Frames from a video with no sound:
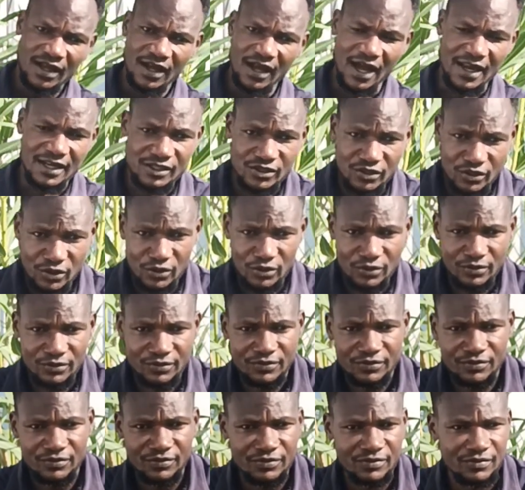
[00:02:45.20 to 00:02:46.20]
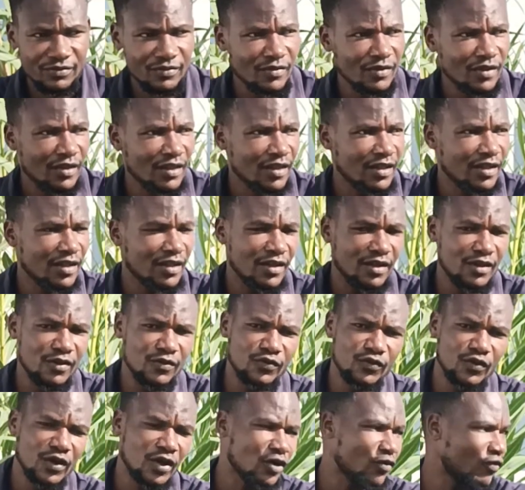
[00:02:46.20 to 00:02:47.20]
And so,
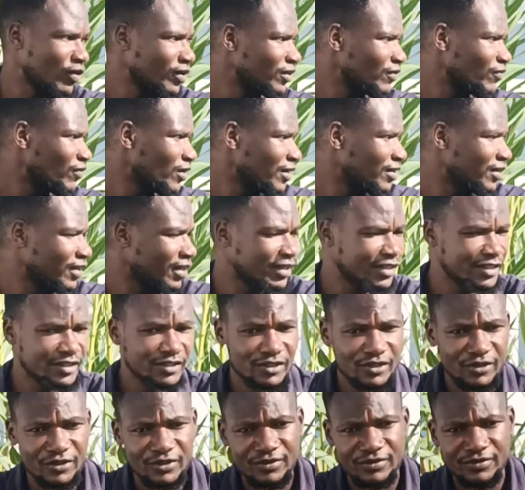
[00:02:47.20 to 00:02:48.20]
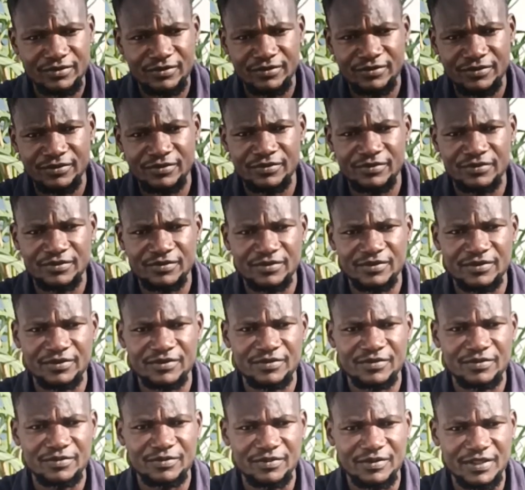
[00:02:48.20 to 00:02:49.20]
if you are of a different religion,
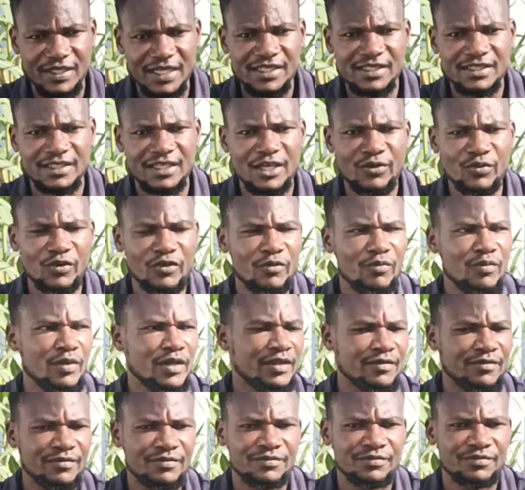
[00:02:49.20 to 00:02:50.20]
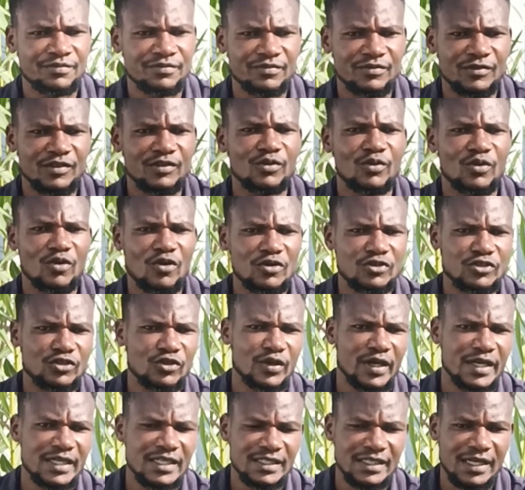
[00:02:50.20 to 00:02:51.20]
just stay with me. You'll
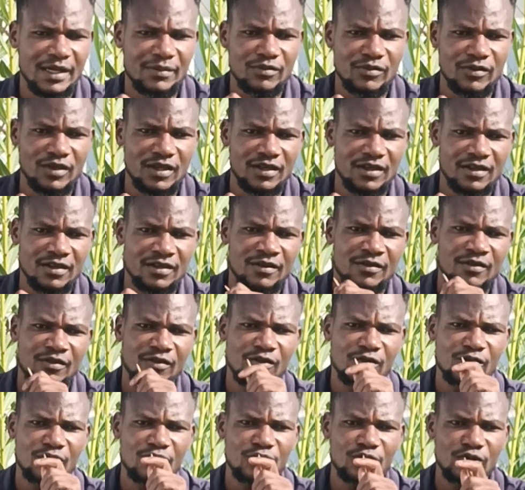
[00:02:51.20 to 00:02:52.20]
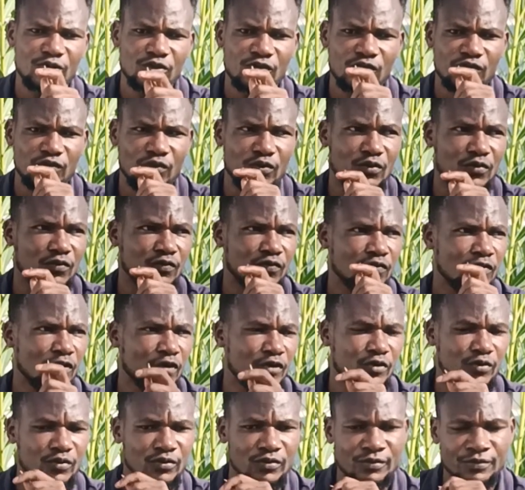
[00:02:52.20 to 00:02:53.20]
also get something useful for
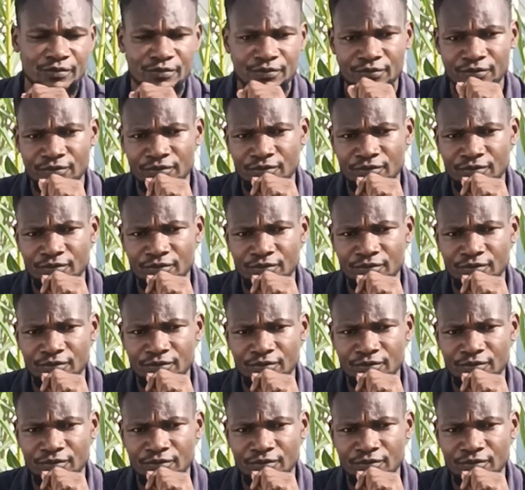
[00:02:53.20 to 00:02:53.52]
you.